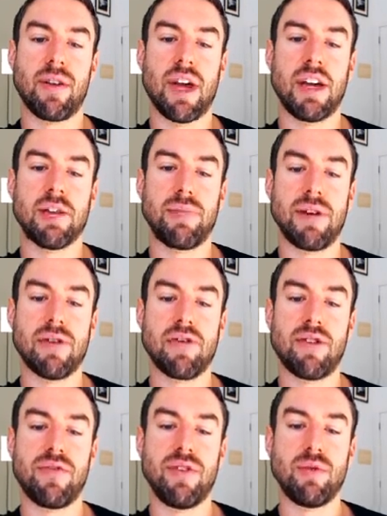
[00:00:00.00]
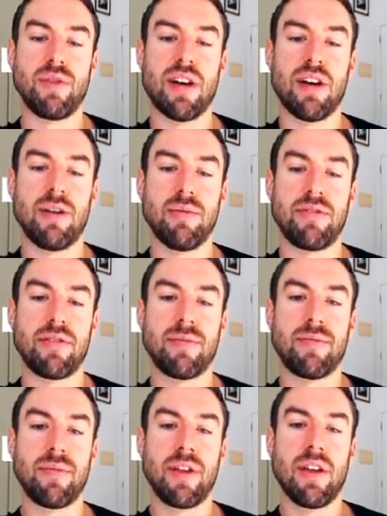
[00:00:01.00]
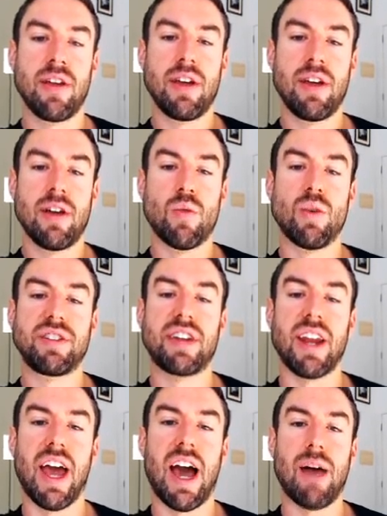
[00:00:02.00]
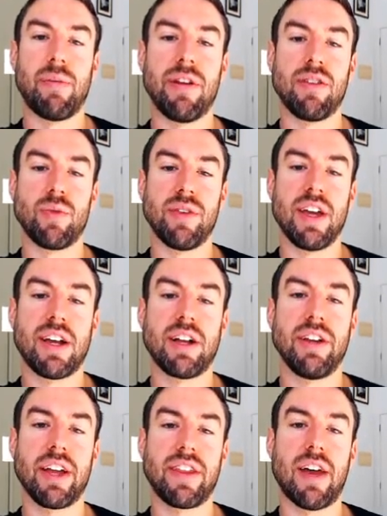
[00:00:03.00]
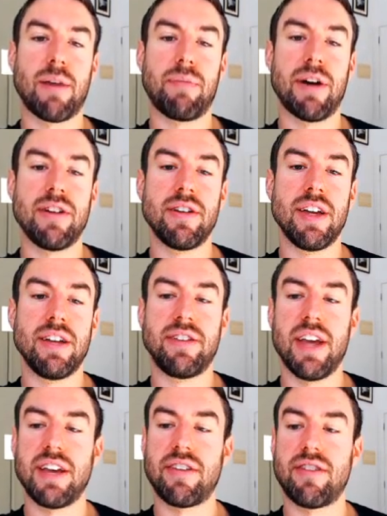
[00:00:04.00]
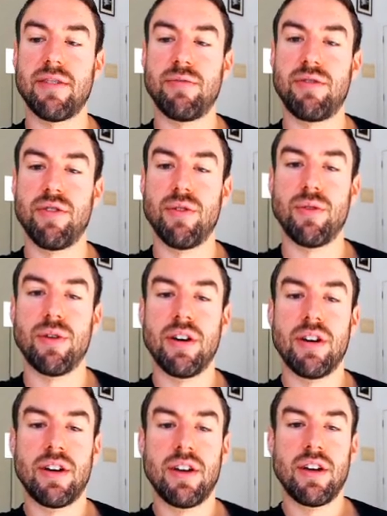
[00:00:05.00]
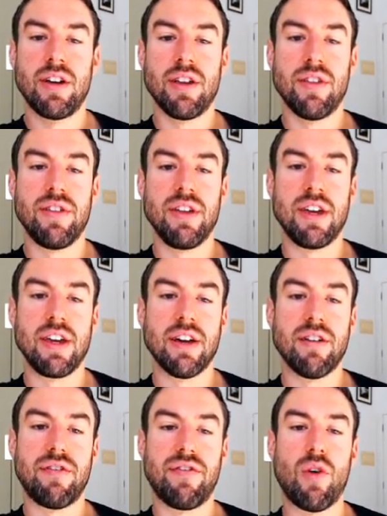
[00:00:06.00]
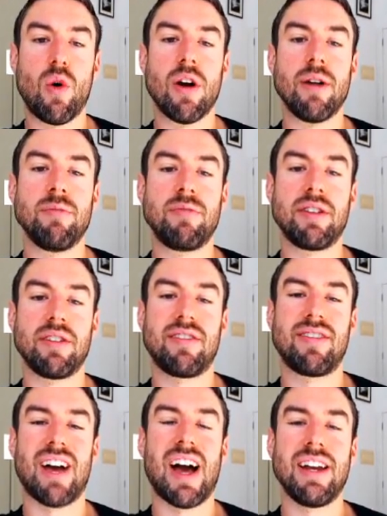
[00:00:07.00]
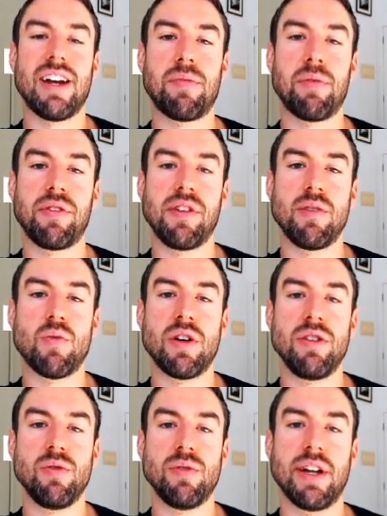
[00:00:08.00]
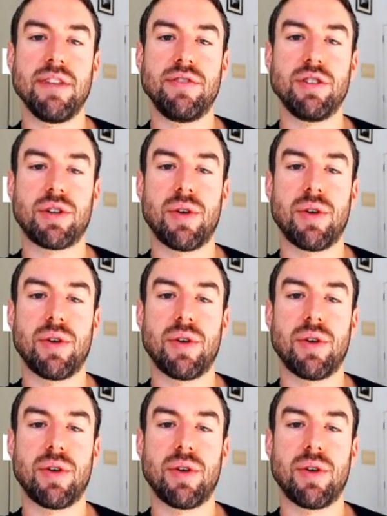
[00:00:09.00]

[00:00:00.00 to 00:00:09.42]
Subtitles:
okay? It appears a few times. What's going to happen is when they click that button, it takes them to the form to sign up with E1ULife to